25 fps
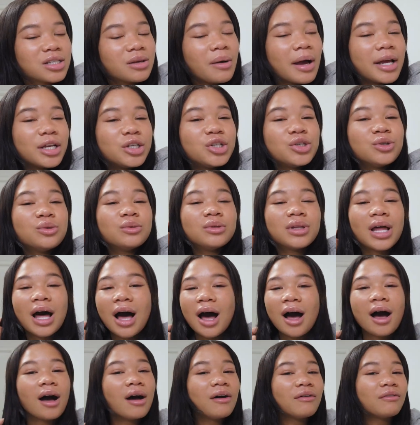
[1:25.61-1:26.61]
So I do
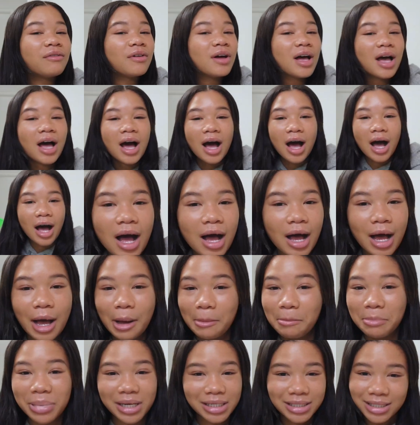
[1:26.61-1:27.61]
love
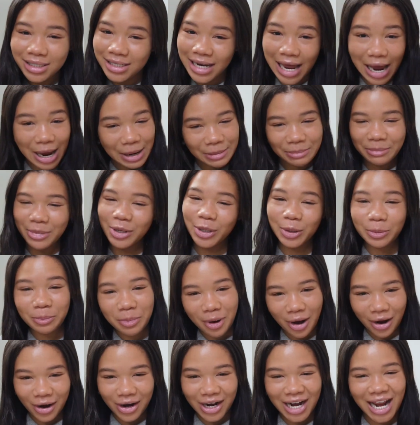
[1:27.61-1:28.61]
a bust down middle
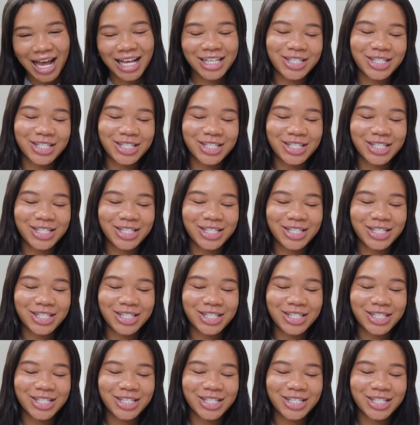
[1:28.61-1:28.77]
part,